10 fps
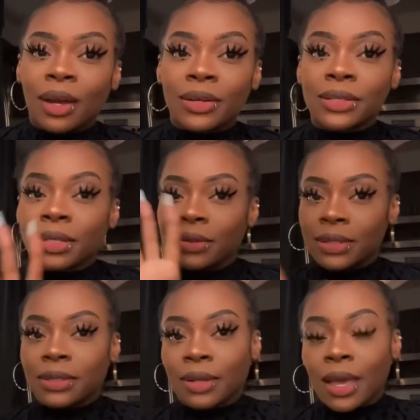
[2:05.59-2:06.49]
honestly,
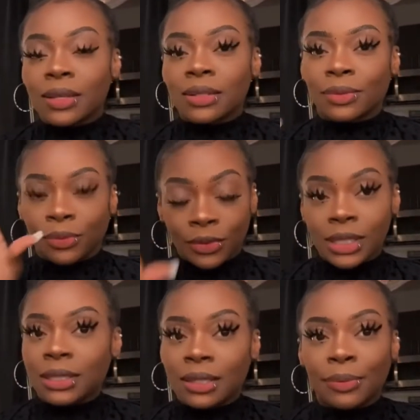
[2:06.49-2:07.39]
this last
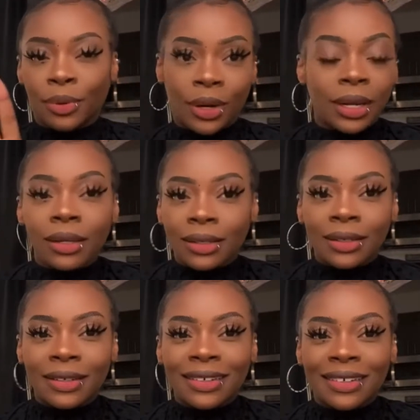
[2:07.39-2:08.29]
recent break.
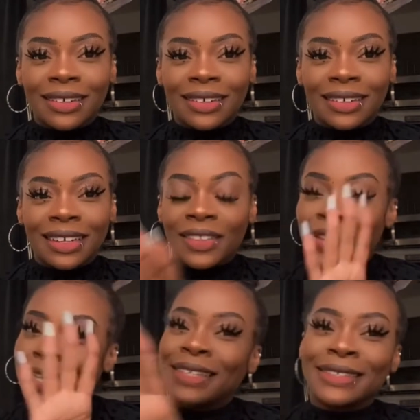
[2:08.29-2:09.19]
And
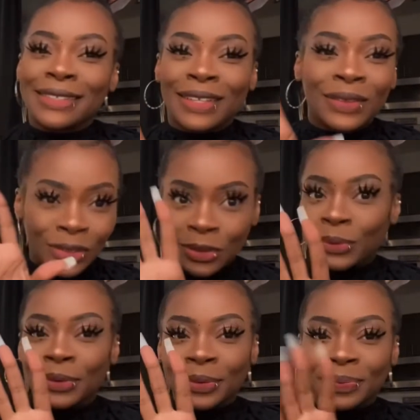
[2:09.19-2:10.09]
that is the truth.